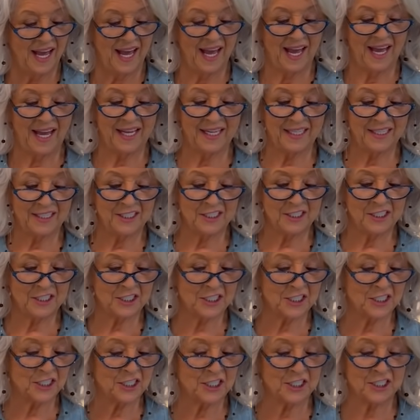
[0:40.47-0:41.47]
And
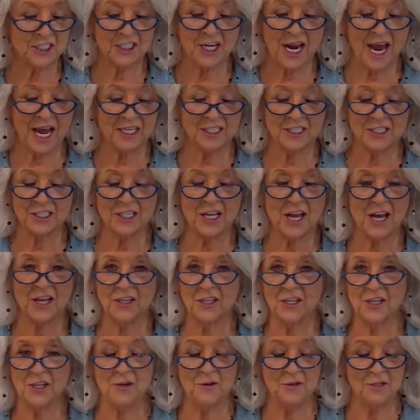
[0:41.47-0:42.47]
she, I just got
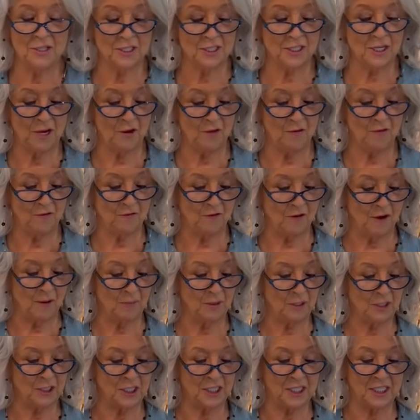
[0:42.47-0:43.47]
the cutest note from
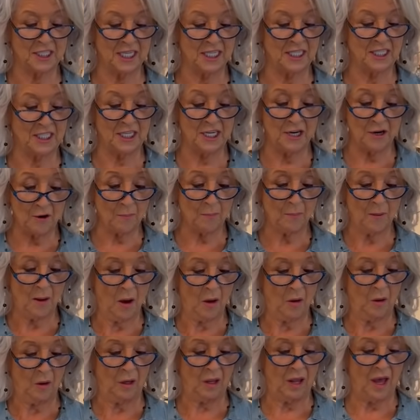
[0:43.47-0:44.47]
her. She said, "Dear
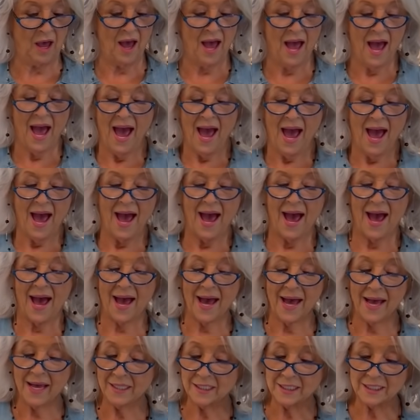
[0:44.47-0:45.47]
Paula,
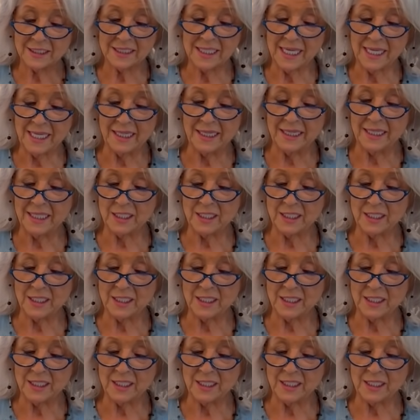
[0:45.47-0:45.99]
I sent